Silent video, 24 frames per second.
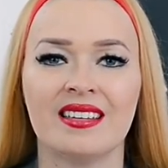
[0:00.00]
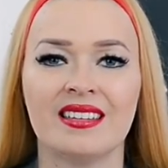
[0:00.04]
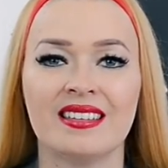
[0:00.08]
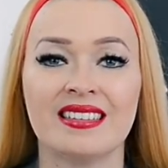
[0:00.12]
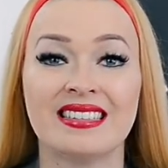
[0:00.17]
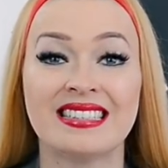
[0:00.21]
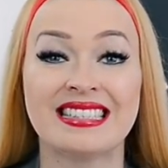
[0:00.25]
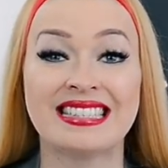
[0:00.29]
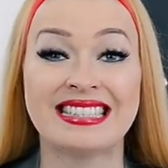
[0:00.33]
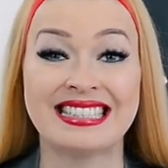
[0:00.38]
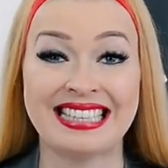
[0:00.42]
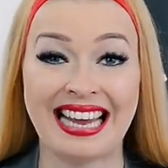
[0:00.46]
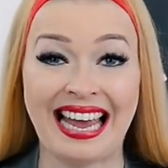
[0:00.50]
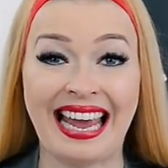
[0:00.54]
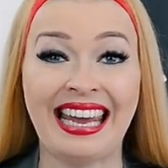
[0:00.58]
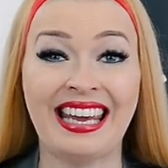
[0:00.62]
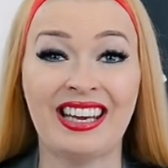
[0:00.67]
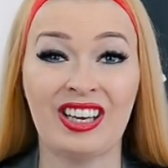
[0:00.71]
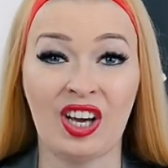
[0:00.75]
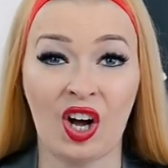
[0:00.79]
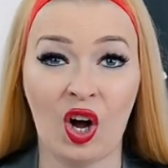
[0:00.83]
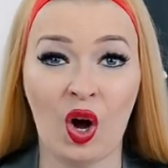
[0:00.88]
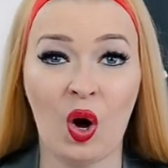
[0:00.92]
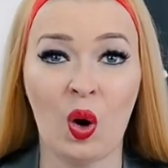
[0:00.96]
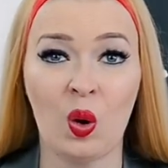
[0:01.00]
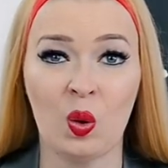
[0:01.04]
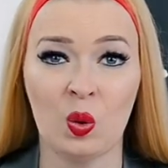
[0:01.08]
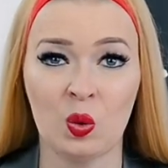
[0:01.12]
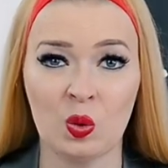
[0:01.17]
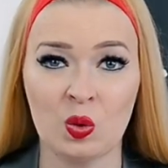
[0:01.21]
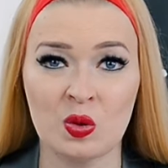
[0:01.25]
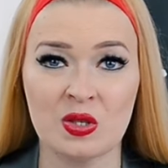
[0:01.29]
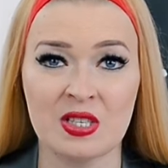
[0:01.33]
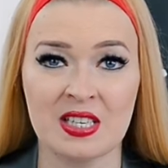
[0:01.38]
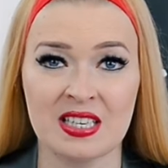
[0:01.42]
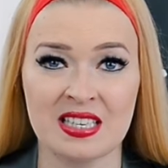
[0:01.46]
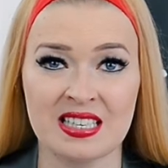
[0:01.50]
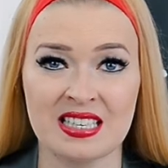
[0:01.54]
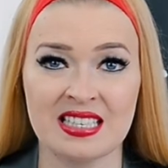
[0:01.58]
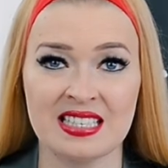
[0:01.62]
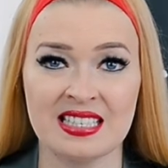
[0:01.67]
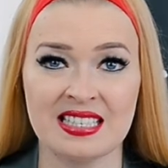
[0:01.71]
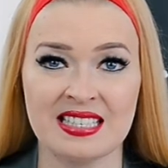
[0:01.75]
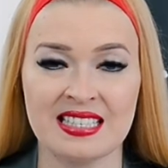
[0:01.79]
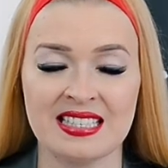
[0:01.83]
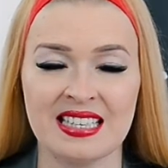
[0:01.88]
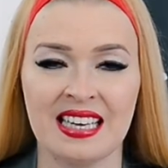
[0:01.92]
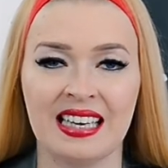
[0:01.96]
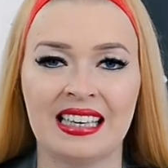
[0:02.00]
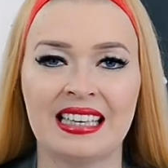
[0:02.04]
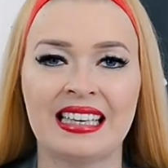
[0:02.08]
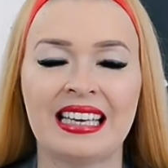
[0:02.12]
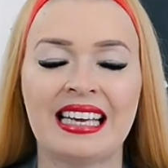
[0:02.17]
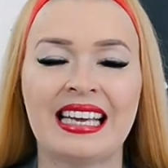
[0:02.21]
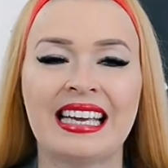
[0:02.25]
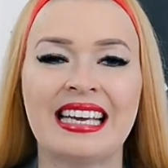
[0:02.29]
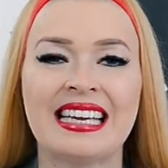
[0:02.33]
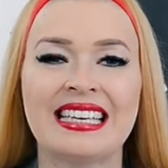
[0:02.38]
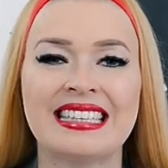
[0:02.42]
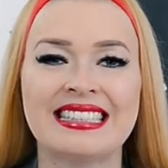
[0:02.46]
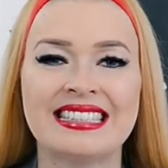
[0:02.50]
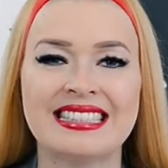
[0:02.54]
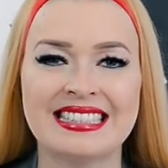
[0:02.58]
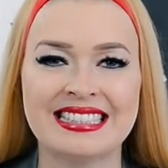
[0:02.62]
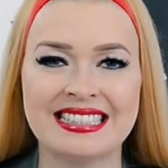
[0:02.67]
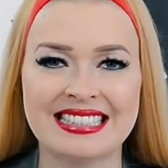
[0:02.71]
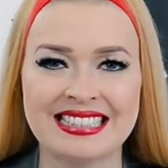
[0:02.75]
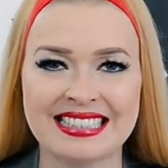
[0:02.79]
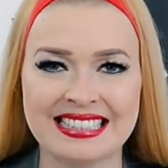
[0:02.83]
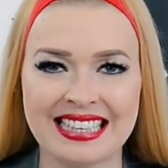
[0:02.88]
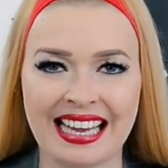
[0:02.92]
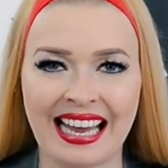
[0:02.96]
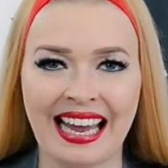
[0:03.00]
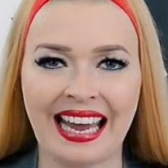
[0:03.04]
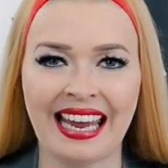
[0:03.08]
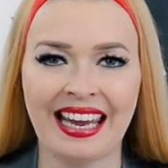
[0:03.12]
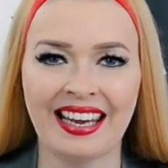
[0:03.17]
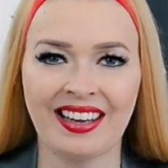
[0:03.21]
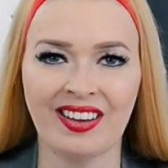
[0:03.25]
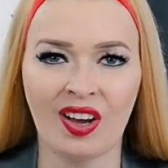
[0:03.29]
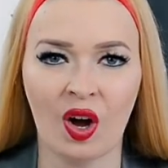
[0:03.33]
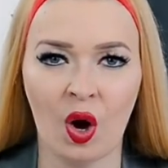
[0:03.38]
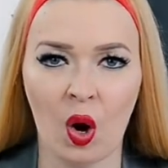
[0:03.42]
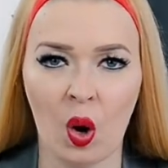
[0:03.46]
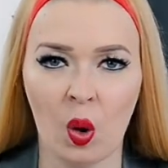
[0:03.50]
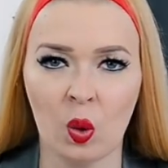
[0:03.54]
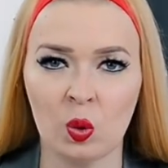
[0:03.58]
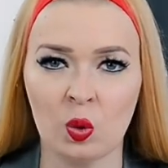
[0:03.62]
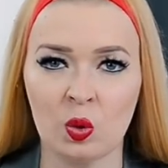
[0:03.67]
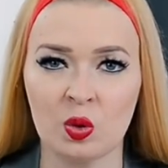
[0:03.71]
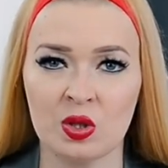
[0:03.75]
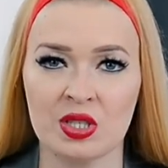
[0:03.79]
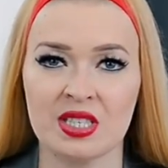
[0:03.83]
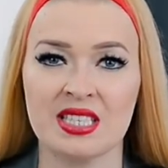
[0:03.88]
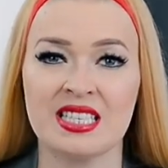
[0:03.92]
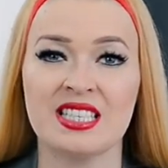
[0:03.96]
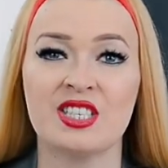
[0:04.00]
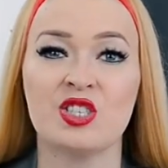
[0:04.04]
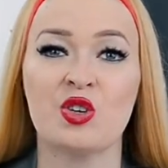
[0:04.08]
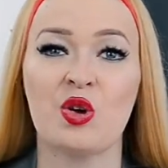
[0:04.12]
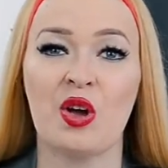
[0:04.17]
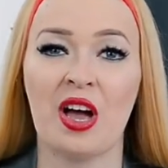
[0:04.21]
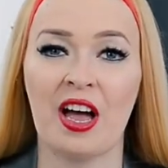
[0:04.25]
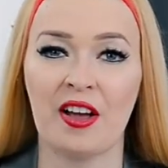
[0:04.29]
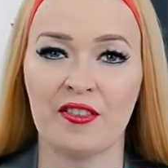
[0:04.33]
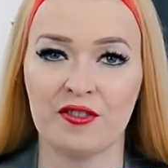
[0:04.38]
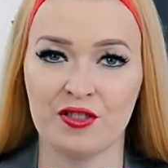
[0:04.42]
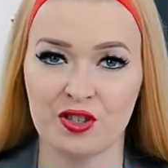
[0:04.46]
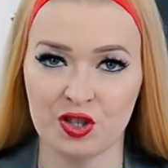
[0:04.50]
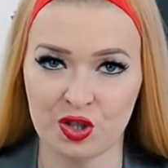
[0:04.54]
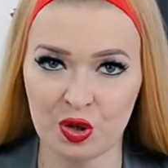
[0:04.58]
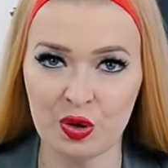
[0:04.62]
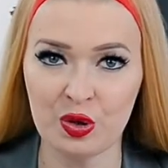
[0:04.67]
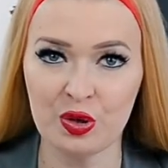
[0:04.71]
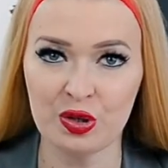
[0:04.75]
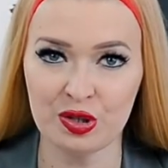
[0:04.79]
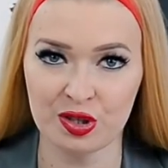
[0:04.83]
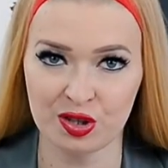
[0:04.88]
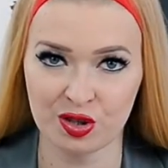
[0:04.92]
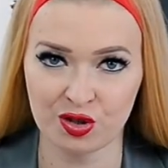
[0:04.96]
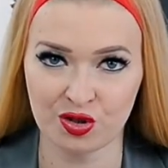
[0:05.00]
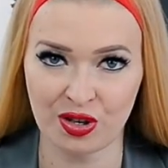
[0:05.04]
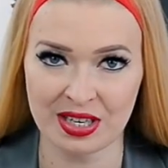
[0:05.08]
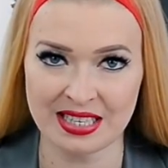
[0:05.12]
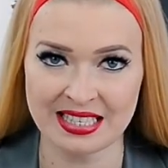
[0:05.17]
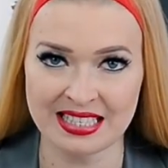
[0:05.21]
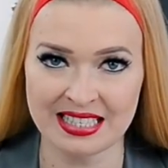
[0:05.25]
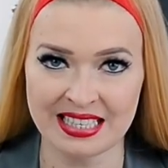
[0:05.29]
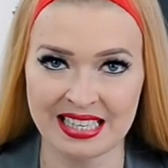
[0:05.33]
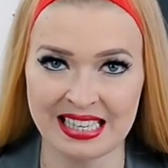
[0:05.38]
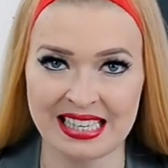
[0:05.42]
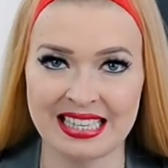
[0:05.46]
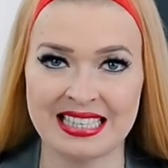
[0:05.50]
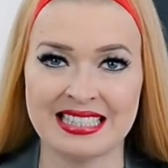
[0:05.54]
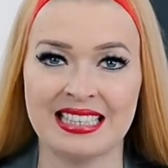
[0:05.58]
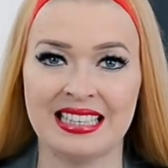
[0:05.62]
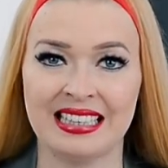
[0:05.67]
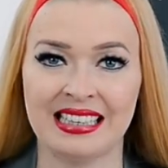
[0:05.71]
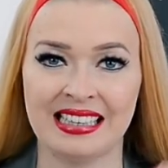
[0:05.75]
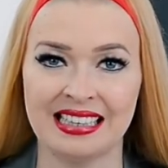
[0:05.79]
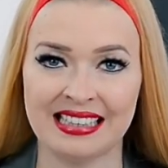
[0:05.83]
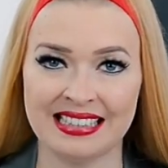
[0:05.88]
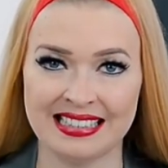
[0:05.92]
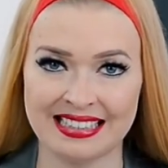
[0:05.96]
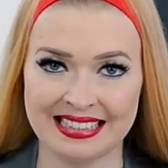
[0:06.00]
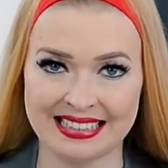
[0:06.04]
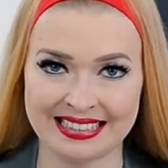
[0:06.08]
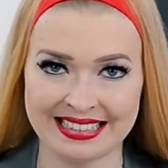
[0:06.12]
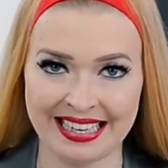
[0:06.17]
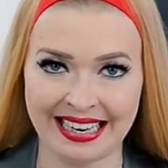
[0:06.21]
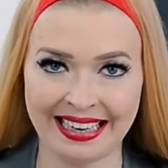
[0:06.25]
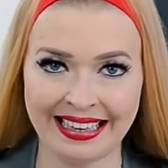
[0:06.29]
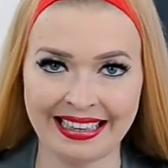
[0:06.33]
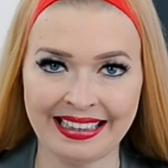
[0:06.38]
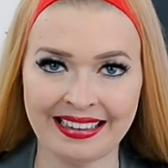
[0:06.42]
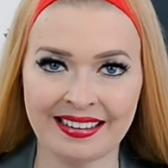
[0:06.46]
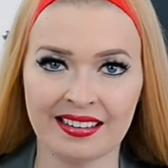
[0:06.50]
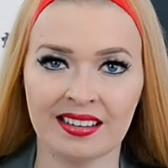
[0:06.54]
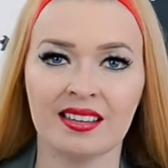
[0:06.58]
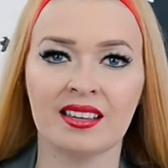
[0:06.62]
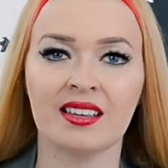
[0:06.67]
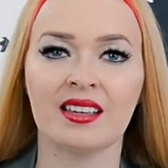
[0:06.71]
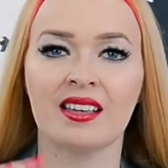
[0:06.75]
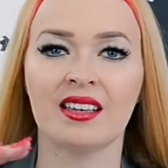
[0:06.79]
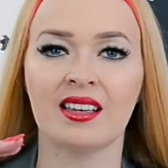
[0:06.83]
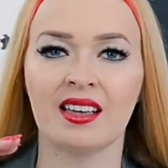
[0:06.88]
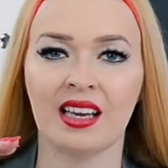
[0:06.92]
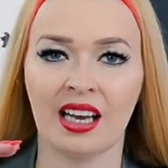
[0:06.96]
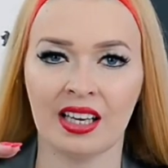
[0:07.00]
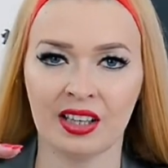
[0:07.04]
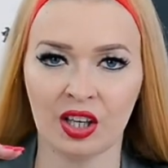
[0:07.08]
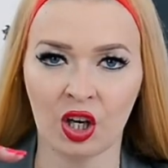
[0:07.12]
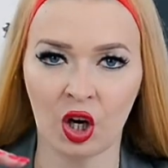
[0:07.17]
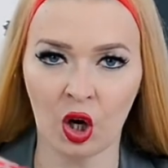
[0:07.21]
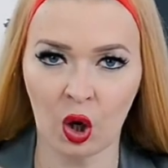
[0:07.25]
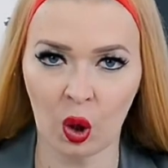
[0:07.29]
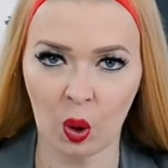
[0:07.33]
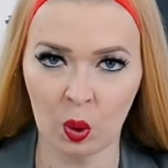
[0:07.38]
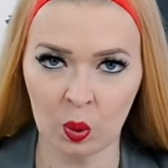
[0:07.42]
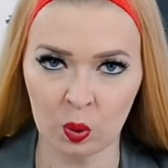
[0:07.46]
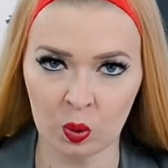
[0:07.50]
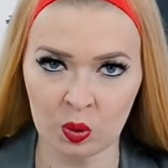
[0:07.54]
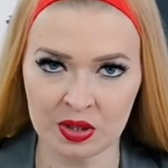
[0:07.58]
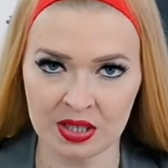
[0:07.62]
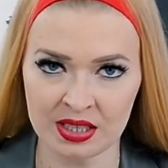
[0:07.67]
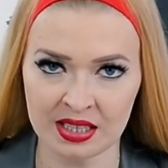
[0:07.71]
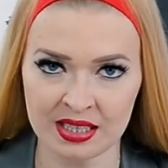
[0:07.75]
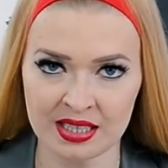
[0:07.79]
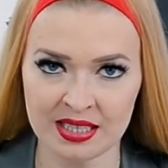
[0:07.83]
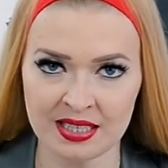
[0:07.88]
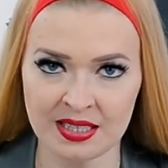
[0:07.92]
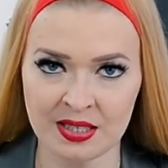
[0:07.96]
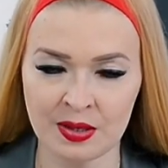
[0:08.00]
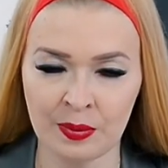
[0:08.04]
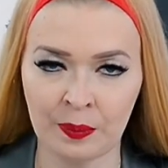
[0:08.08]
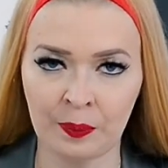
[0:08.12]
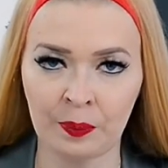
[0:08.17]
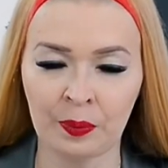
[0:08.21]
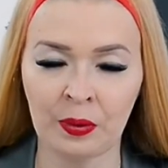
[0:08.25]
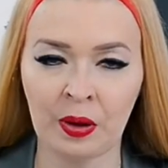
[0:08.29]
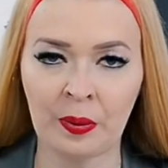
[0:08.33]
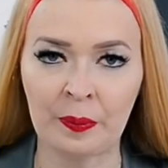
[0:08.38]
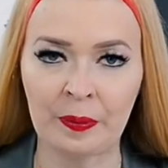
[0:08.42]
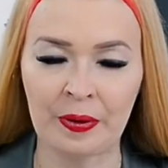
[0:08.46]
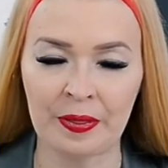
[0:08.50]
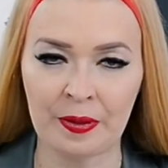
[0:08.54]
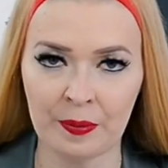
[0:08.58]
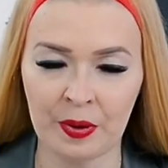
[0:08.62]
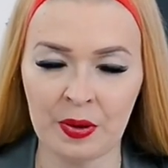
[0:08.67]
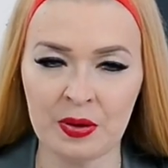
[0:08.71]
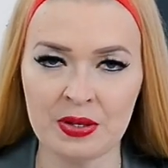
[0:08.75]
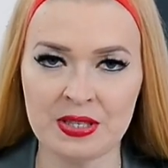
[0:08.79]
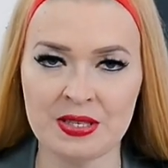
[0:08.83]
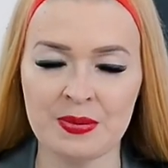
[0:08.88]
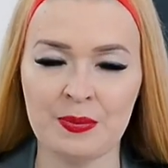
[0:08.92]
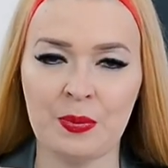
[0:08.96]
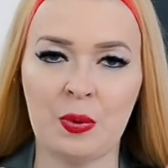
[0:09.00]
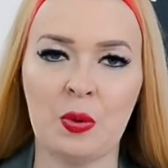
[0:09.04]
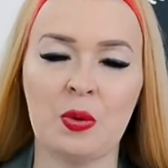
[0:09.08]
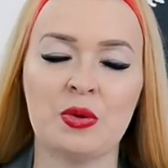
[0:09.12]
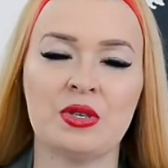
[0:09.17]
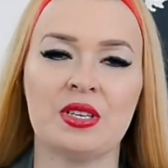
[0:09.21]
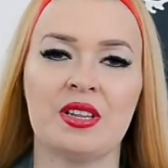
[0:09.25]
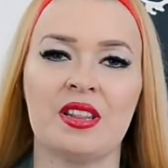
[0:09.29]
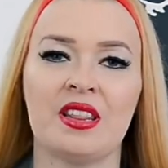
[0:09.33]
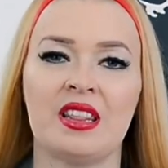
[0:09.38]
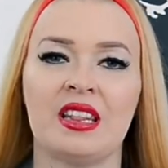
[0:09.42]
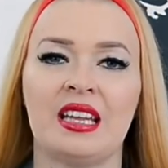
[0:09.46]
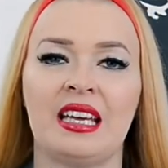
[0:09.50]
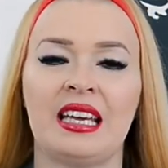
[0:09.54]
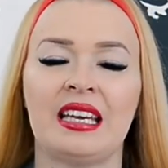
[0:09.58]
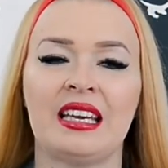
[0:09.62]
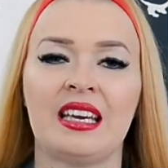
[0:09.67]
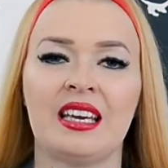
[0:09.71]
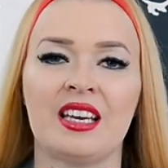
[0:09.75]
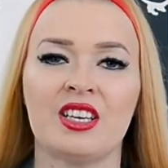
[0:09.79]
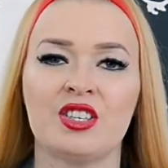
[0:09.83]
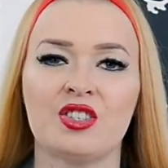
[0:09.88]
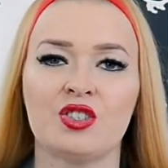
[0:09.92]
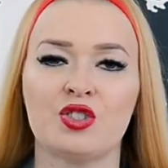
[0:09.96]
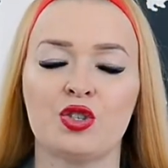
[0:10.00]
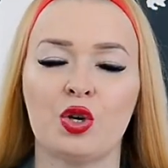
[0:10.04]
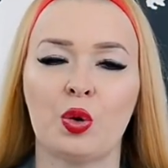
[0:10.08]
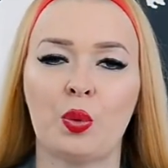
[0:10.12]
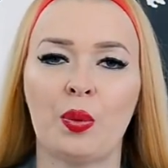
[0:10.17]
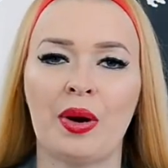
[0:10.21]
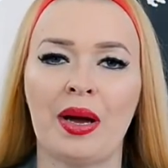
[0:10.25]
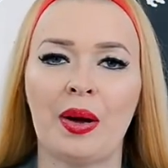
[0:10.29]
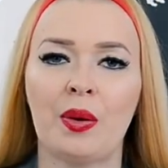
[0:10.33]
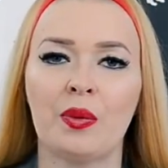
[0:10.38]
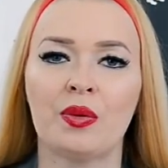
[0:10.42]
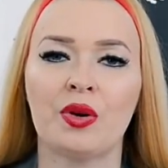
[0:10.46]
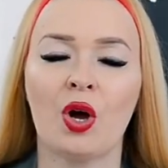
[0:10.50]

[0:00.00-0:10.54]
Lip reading: stakeholders. Stakeholders, you have two stresses, stake and holders, but the most important thing is to round